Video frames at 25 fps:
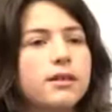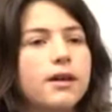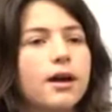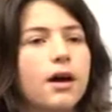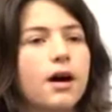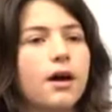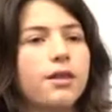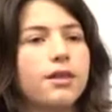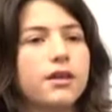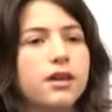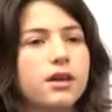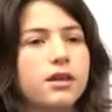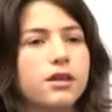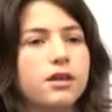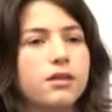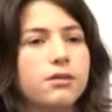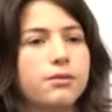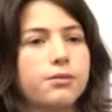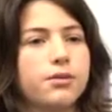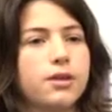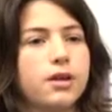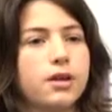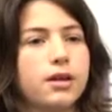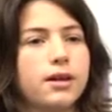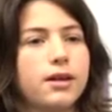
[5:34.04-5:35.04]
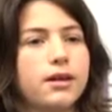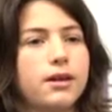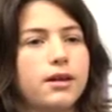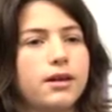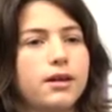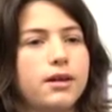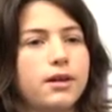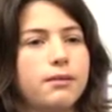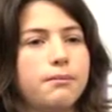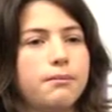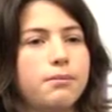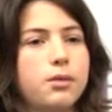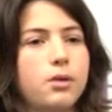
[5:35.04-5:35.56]
Yeah, I think it's a really
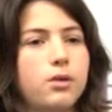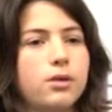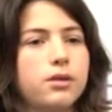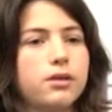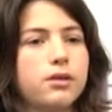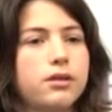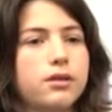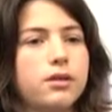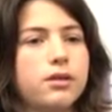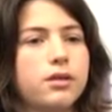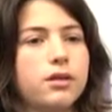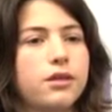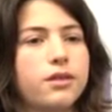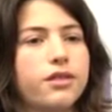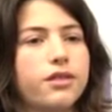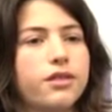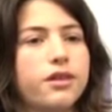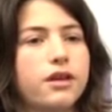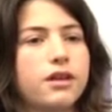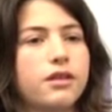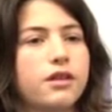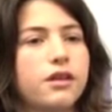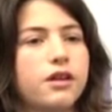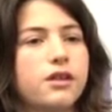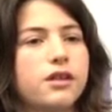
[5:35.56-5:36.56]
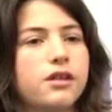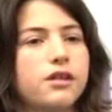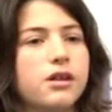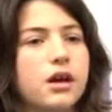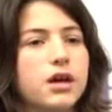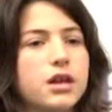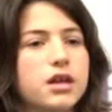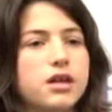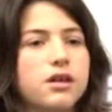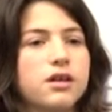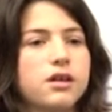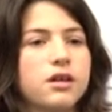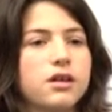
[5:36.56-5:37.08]
important thing that she
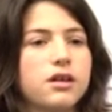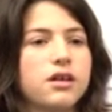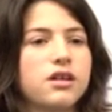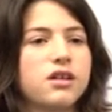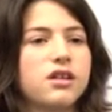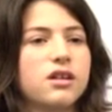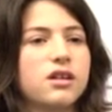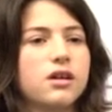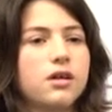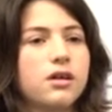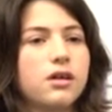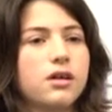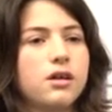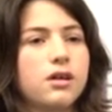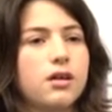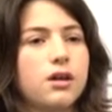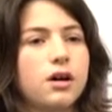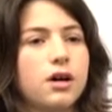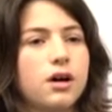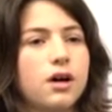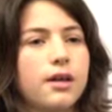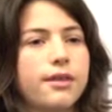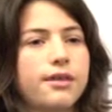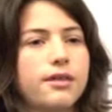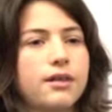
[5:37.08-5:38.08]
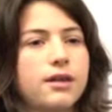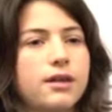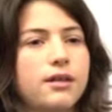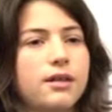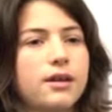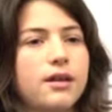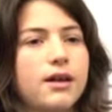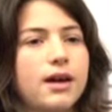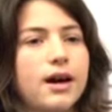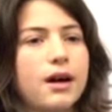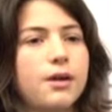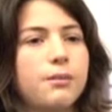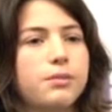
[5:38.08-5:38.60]
does, because I think
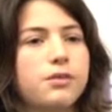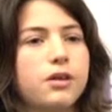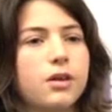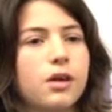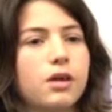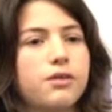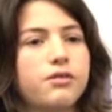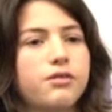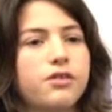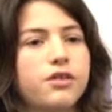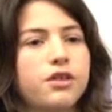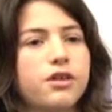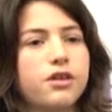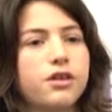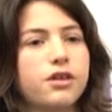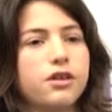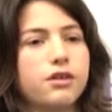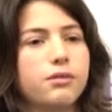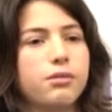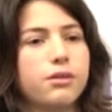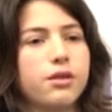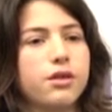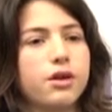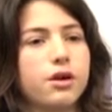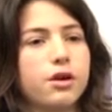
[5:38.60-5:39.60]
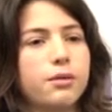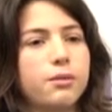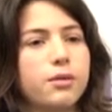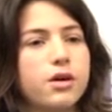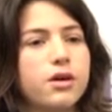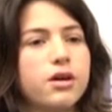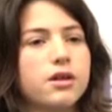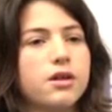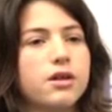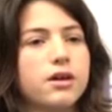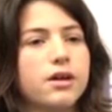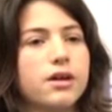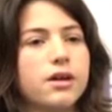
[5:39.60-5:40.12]
it helps a lot of students with
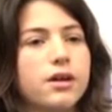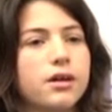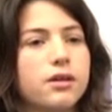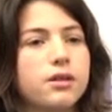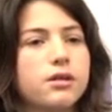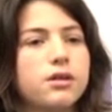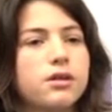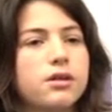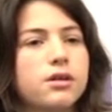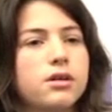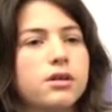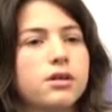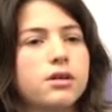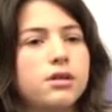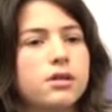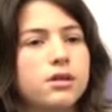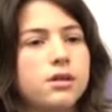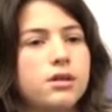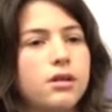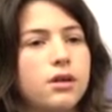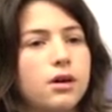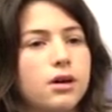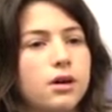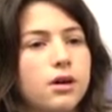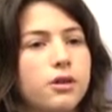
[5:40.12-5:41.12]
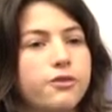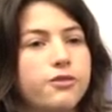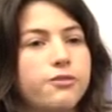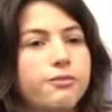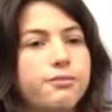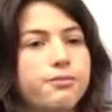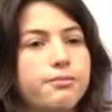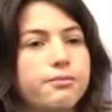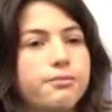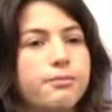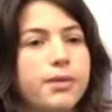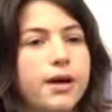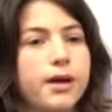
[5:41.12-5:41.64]
homework and a lot of
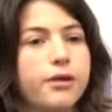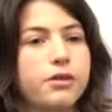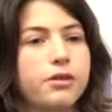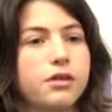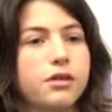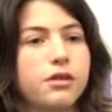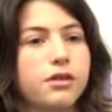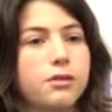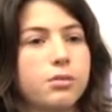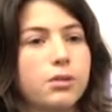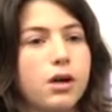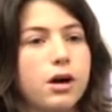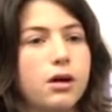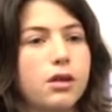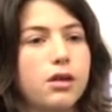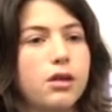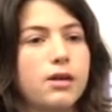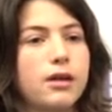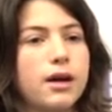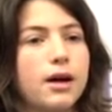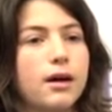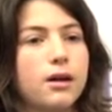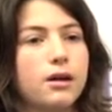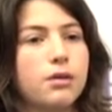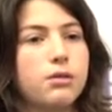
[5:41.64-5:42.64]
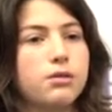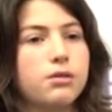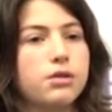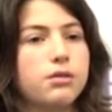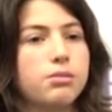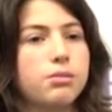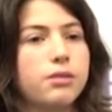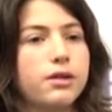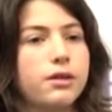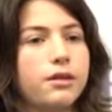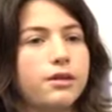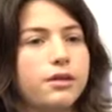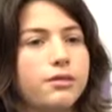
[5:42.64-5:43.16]
parents as well and adults
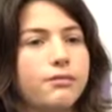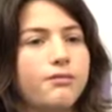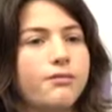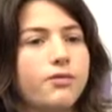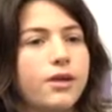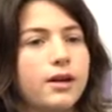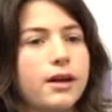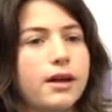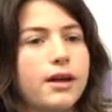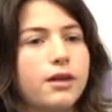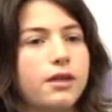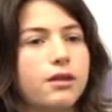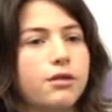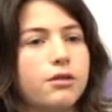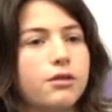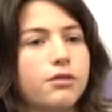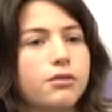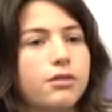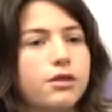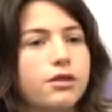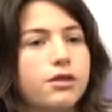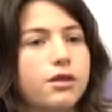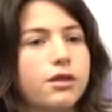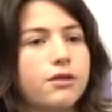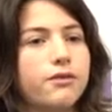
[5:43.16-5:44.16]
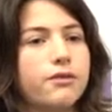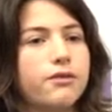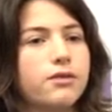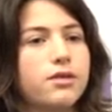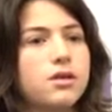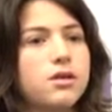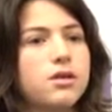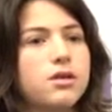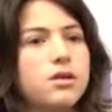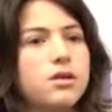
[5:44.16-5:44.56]
with financial stuff.